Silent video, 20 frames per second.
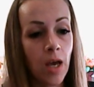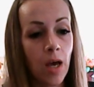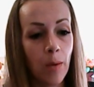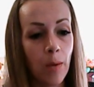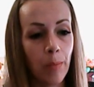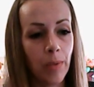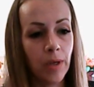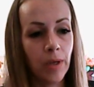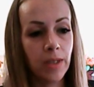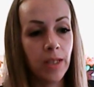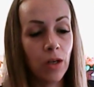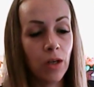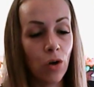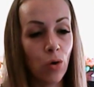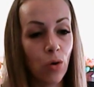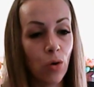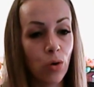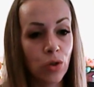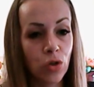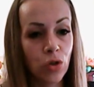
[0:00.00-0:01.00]
but there
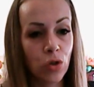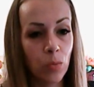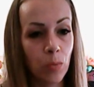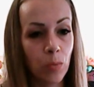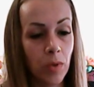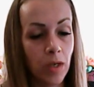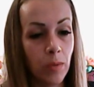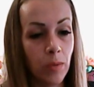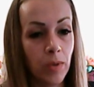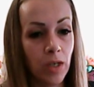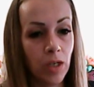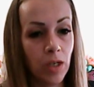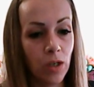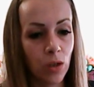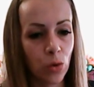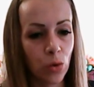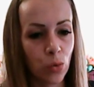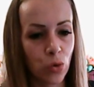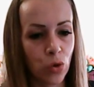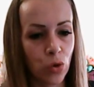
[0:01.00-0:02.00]
also may be
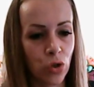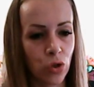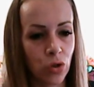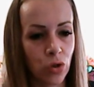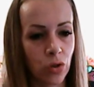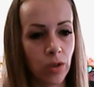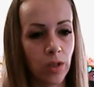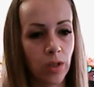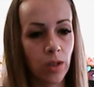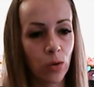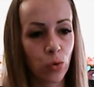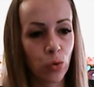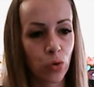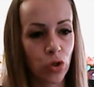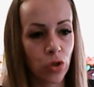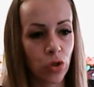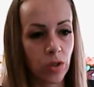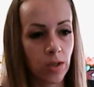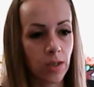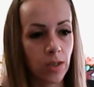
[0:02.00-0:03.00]

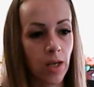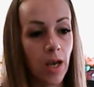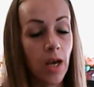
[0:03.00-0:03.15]
illusions.